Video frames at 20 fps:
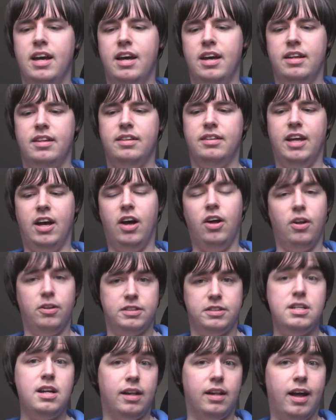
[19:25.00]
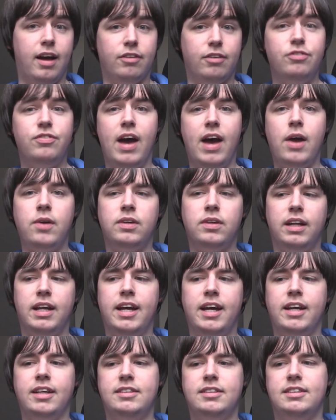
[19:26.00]
they all still have
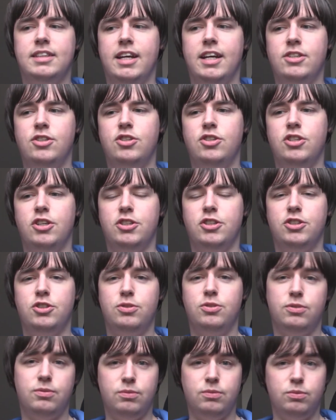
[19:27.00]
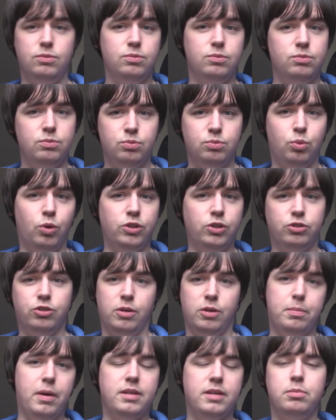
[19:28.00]
foundlings, it's just one
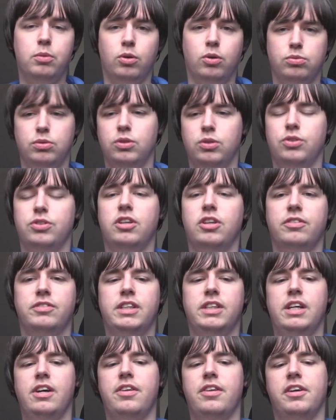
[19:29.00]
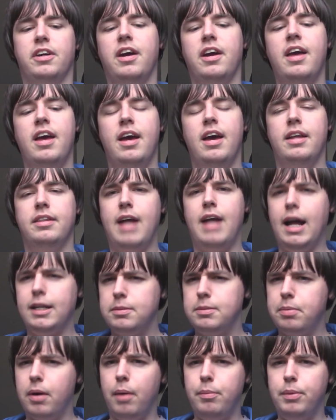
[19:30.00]
group has more rules over the other. That's
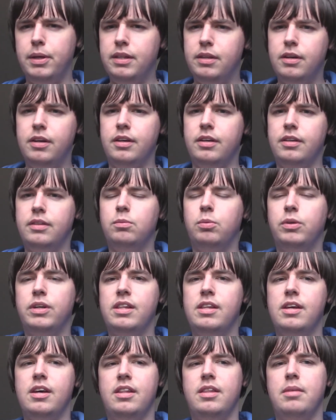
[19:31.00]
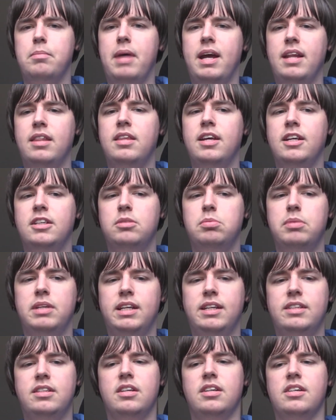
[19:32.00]
probably the one of the, the main things we
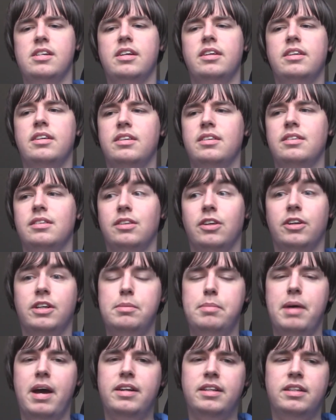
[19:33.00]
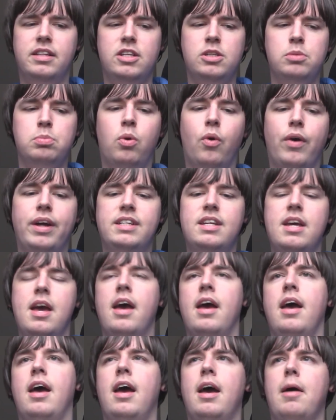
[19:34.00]
need to learn about at this point,
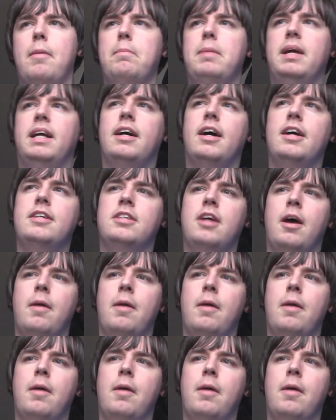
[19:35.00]
because